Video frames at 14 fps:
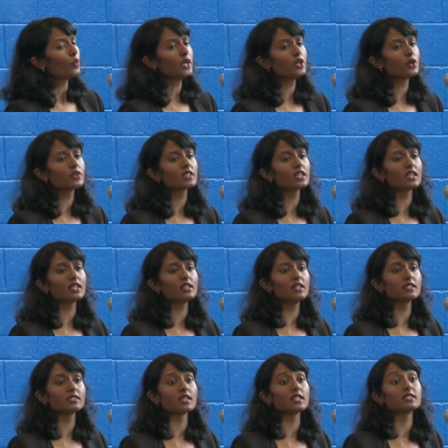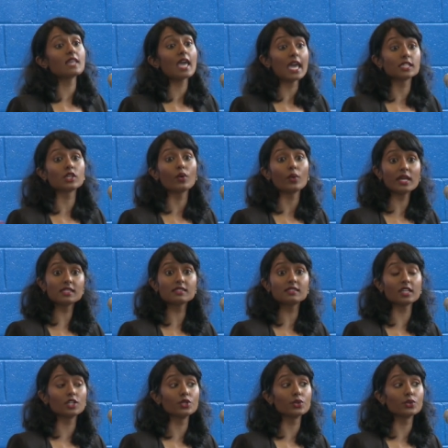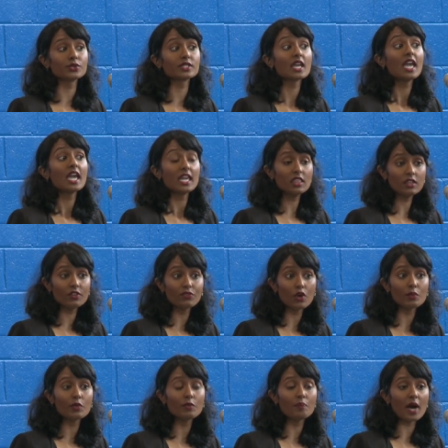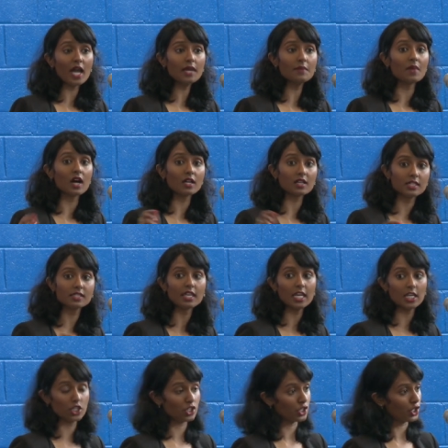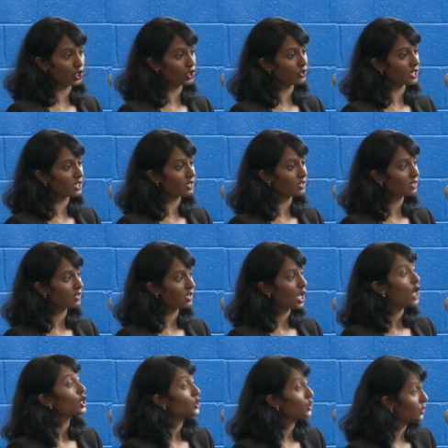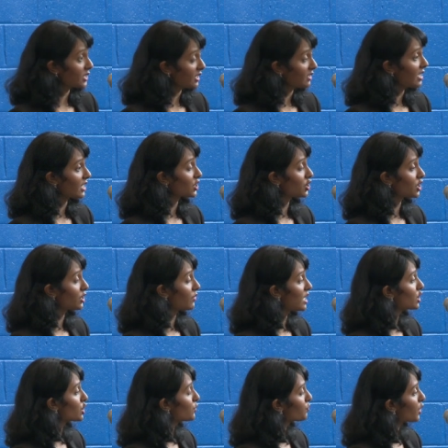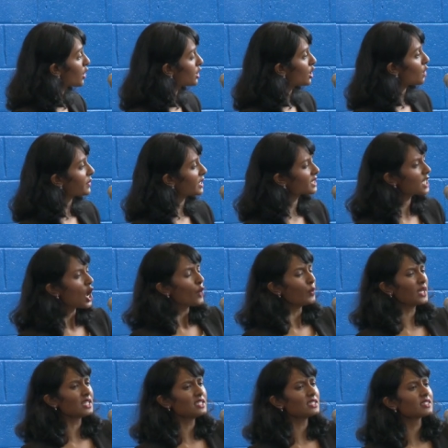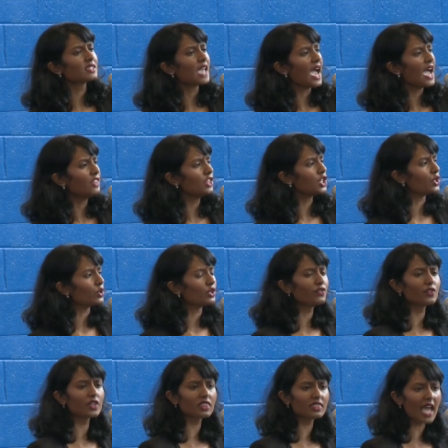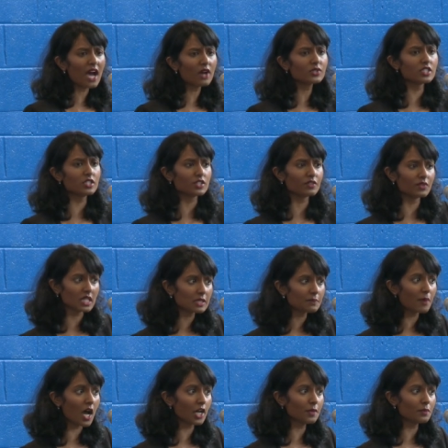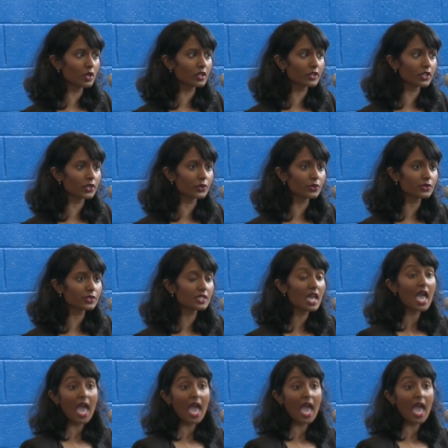we know the kidney sends SOS signals in the form of biomarkers into the urine. Using next generation proteomics, we can scan the urine for thousands of these biomolecules